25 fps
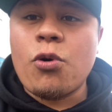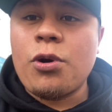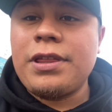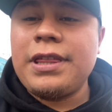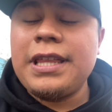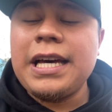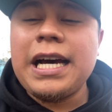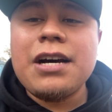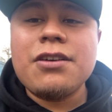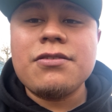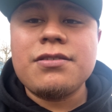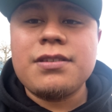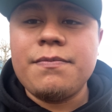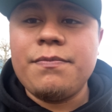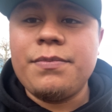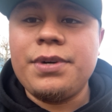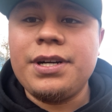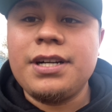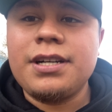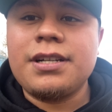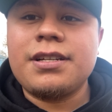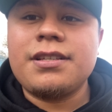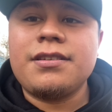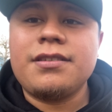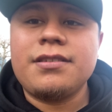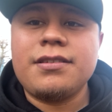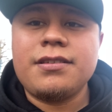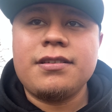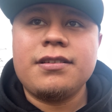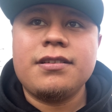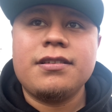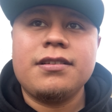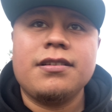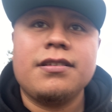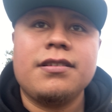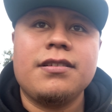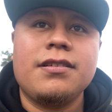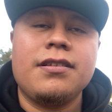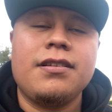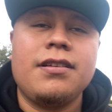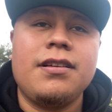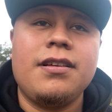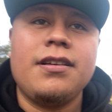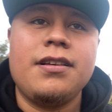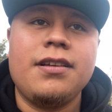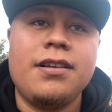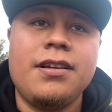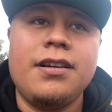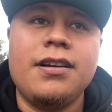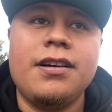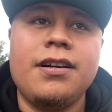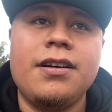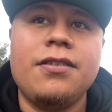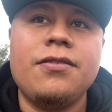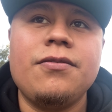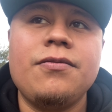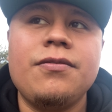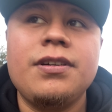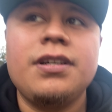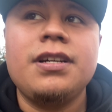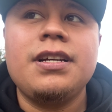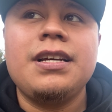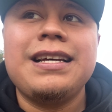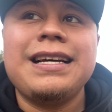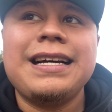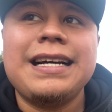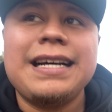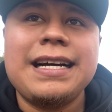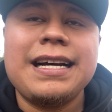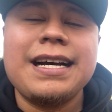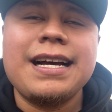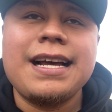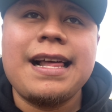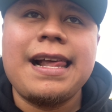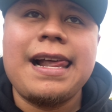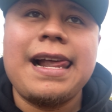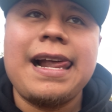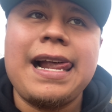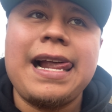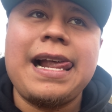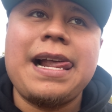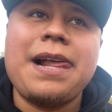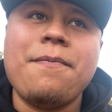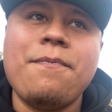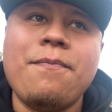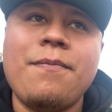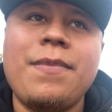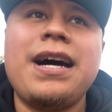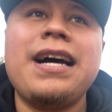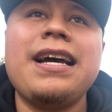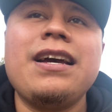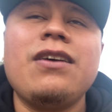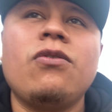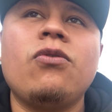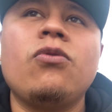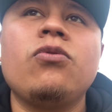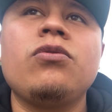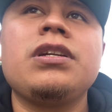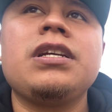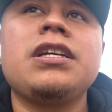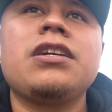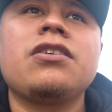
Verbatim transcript: thousand bucks. You know, my only